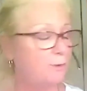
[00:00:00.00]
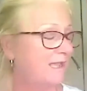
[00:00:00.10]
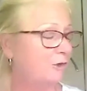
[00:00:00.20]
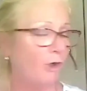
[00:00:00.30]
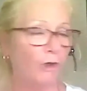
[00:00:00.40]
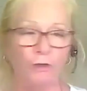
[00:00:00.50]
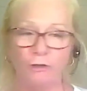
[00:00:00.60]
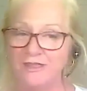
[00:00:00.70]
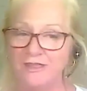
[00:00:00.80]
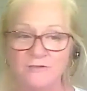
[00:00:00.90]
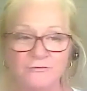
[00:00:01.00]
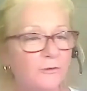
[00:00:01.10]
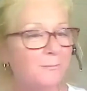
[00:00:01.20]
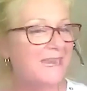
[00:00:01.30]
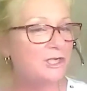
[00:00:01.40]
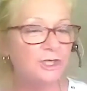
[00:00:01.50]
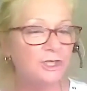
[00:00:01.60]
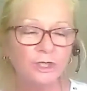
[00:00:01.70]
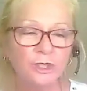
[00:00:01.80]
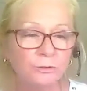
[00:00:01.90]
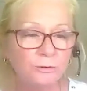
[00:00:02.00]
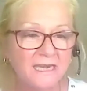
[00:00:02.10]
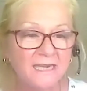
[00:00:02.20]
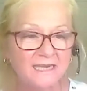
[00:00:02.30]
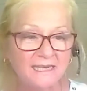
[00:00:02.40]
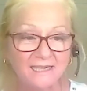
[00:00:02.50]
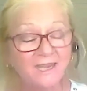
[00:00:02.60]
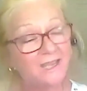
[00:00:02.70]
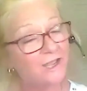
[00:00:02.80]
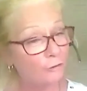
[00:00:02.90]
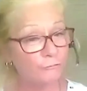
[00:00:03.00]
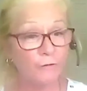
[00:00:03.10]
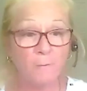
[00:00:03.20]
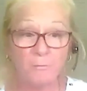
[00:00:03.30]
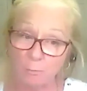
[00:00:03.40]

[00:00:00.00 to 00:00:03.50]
You get all the information you need yeah.